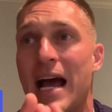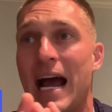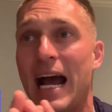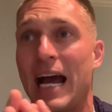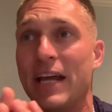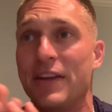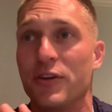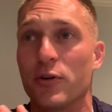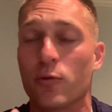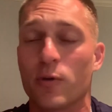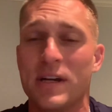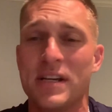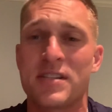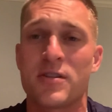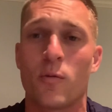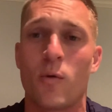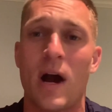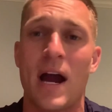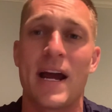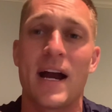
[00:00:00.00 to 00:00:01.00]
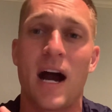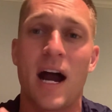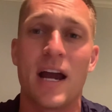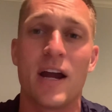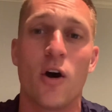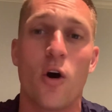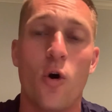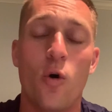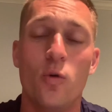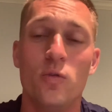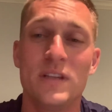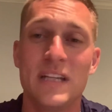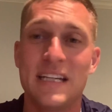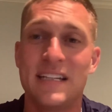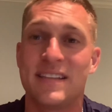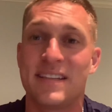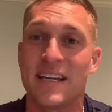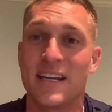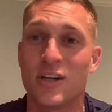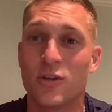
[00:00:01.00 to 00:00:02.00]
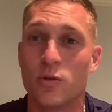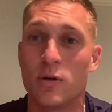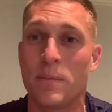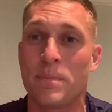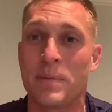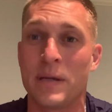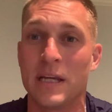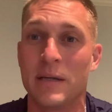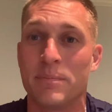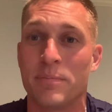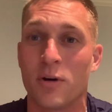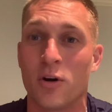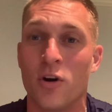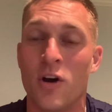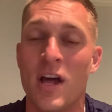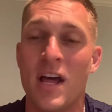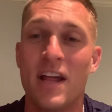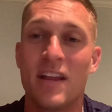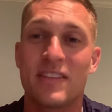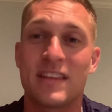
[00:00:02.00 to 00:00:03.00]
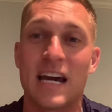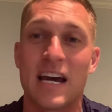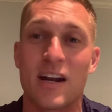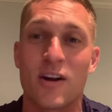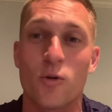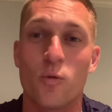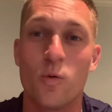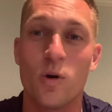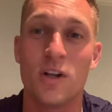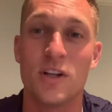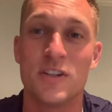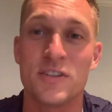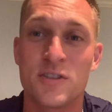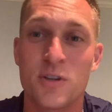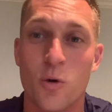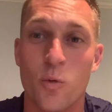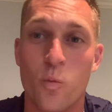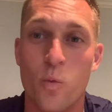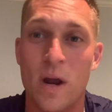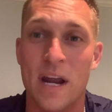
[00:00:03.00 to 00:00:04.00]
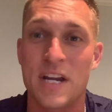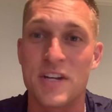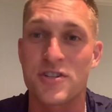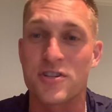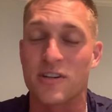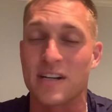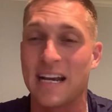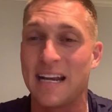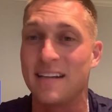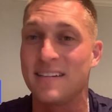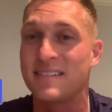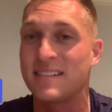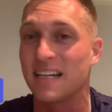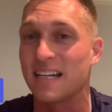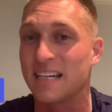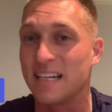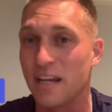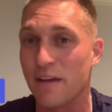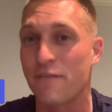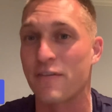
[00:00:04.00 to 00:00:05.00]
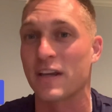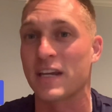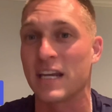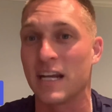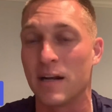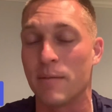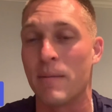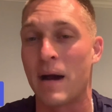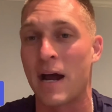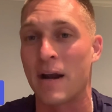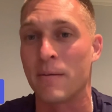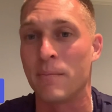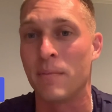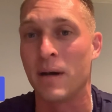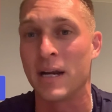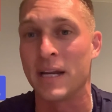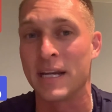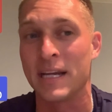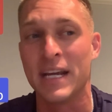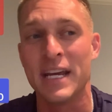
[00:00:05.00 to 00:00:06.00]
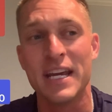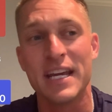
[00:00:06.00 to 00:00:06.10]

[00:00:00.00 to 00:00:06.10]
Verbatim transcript: and the reason why I only deal with people that are willing to wager a significant amount of money.